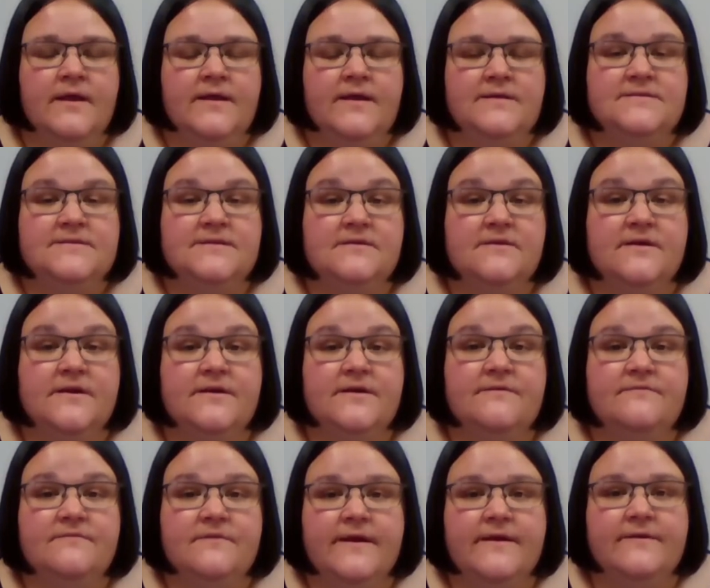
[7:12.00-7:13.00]

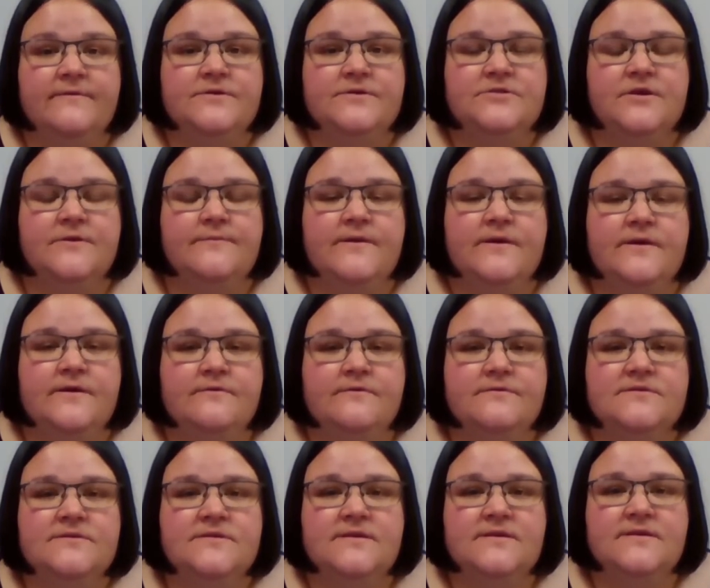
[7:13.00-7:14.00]
Declarative language can be
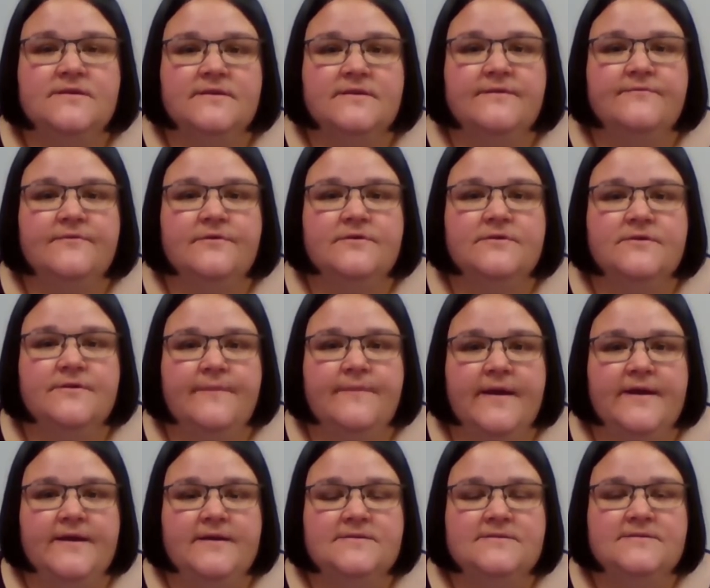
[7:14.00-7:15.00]
used to deliver
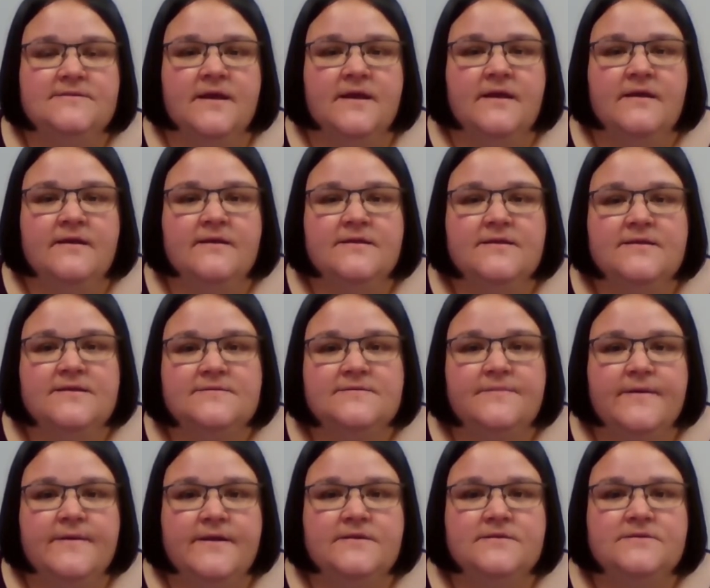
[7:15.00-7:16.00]
demands. This
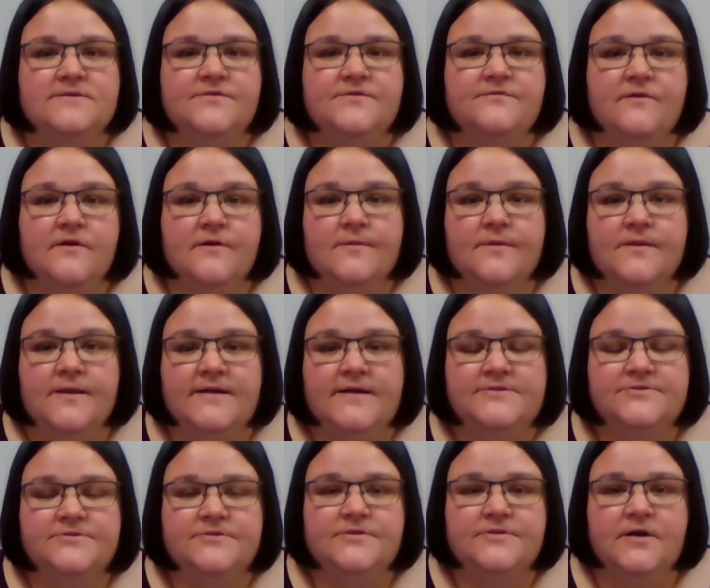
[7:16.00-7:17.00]
means you
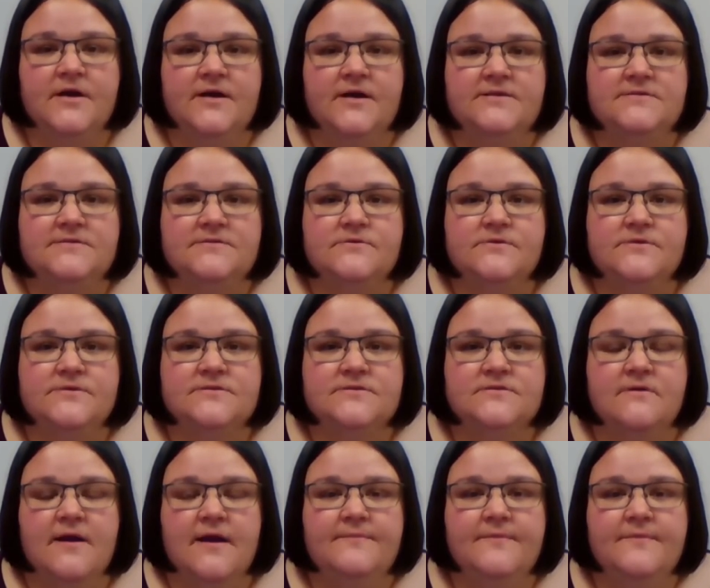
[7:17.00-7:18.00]
verbalize your thoughts or
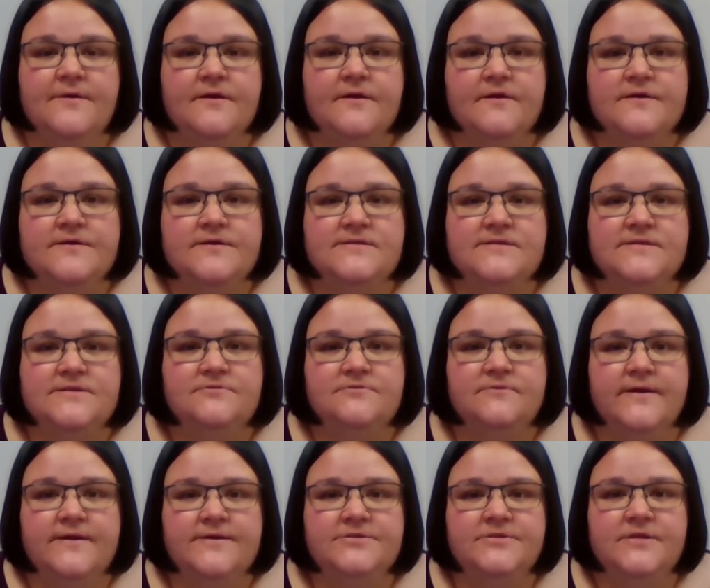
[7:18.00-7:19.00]
describe the current
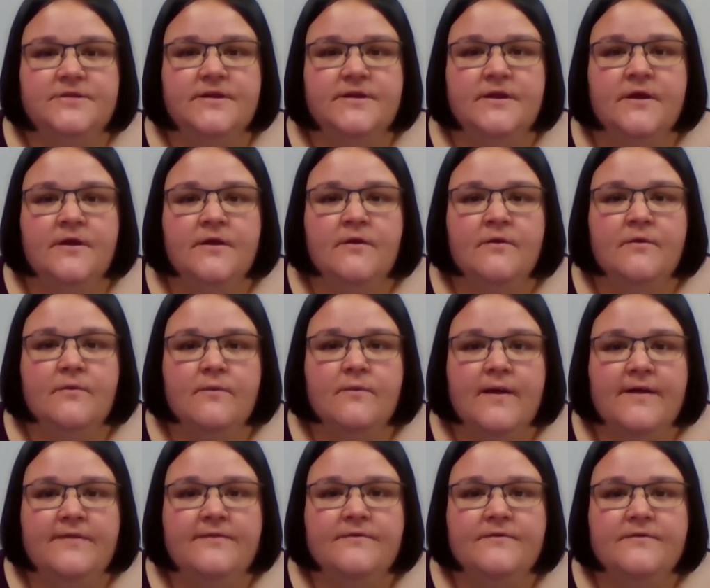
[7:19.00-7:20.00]
situation
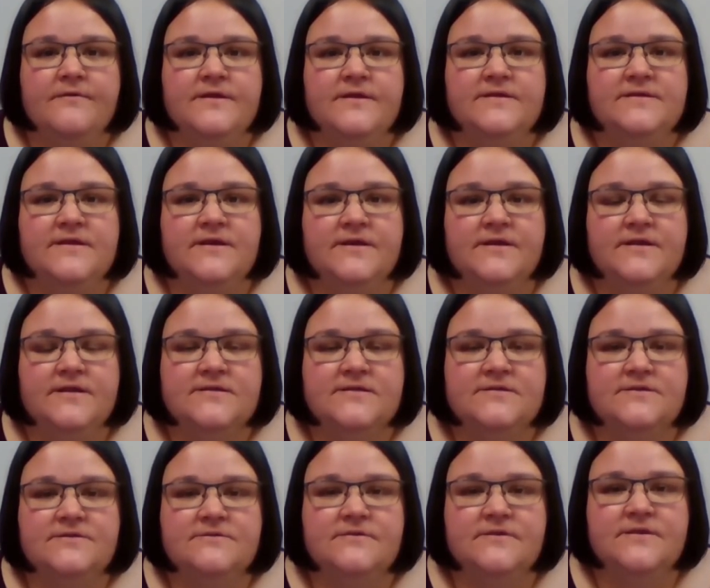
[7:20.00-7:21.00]
rather than telling the
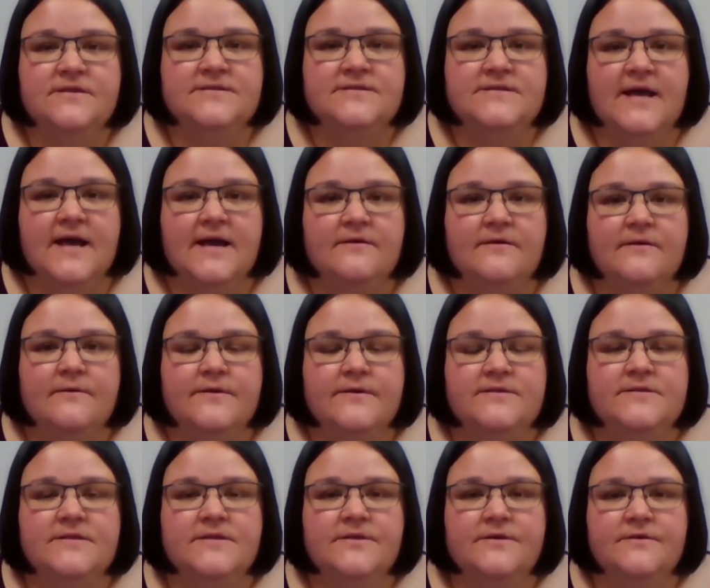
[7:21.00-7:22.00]
student exactly what
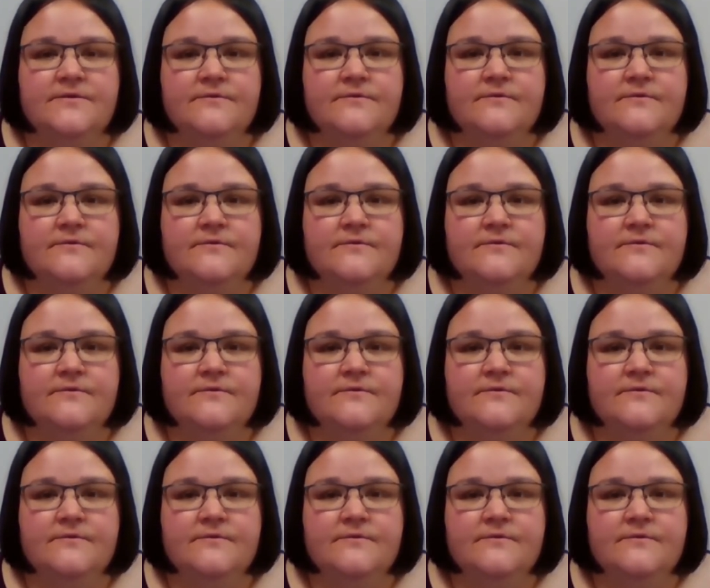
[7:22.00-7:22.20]
to do.